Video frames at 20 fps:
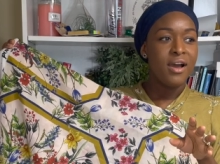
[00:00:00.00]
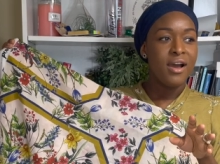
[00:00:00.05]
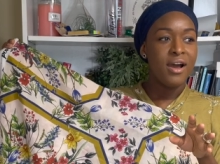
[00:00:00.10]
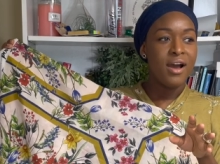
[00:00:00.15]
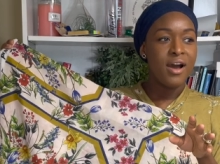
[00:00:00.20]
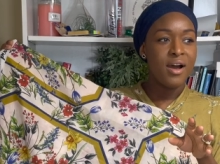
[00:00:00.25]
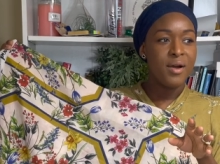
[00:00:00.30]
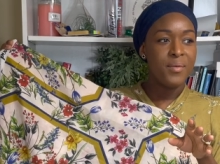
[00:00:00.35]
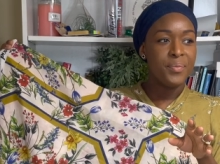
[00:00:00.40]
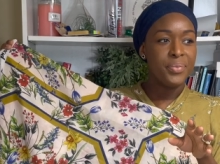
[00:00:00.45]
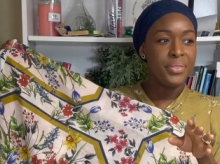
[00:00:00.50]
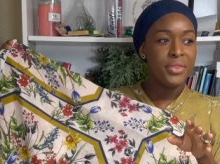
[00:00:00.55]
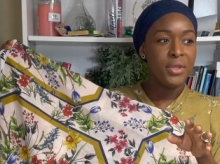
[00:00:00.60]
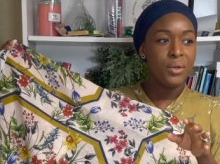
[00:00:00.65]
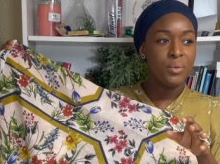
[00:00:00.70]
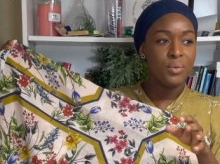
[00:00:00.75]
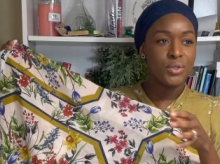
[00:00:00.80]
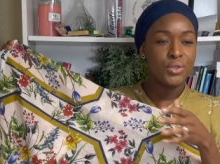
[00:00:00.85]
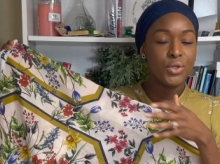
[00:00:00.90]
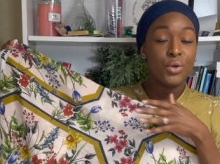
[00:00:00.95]
Um, there
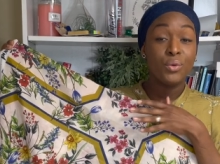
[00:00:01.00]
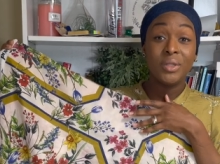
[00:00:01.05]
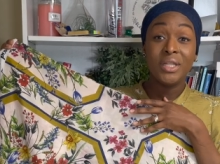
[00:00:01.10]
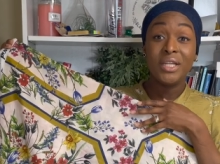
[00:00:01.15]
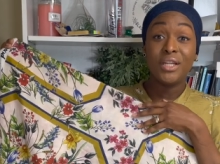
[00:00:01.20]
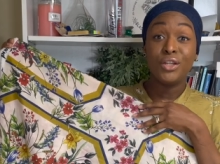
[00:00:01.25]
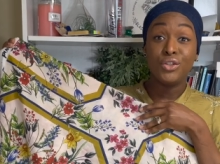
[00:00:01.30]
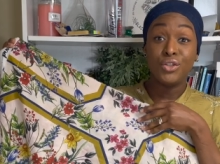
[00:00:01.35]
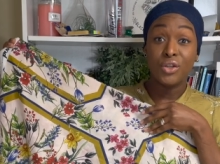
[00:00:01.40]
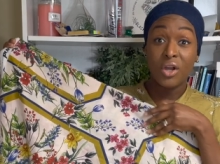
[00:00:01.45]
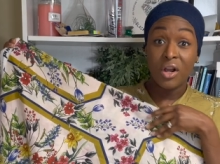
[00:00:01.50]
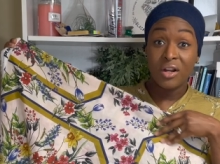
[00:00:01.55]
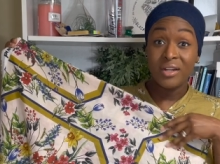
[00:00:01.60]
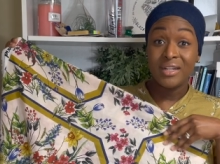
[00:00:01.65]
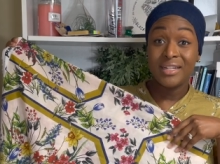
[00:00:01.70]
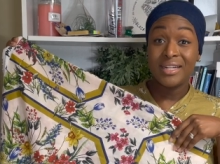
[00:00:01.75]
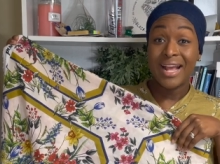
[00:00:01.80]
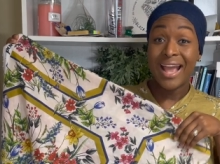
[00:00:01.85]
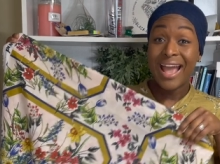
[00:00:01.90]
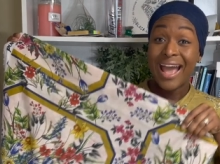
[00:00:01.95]
was only a yard
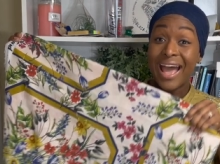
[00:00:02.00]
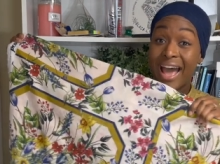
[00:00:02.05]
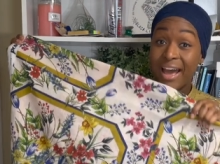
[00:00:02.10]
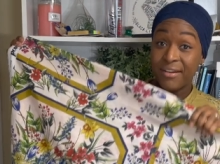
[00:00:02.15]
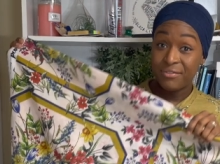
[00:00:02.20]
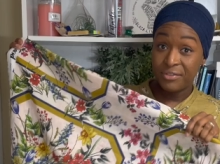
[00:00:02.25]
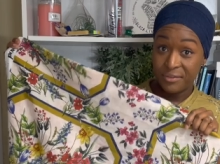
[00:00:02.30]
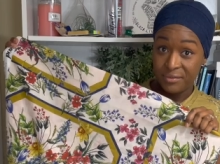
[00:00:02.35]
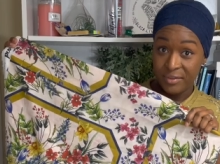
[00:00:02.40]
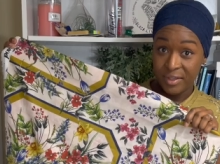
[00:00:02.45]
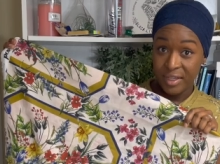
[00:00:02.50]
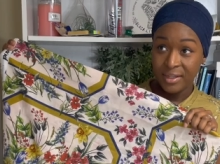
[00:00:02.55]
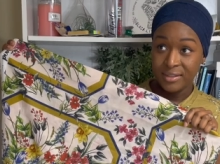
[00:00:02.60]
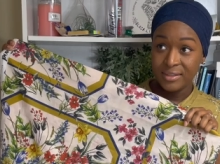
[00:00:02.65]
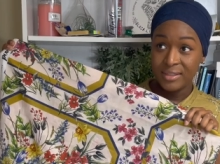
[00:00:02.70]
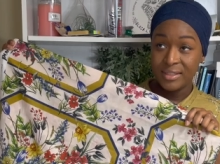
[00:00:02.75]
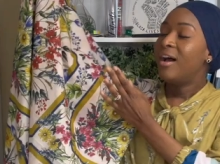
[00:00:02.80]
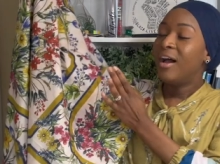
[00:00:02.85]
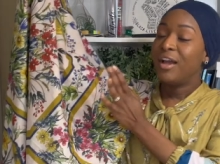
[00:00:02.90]
and a half of it.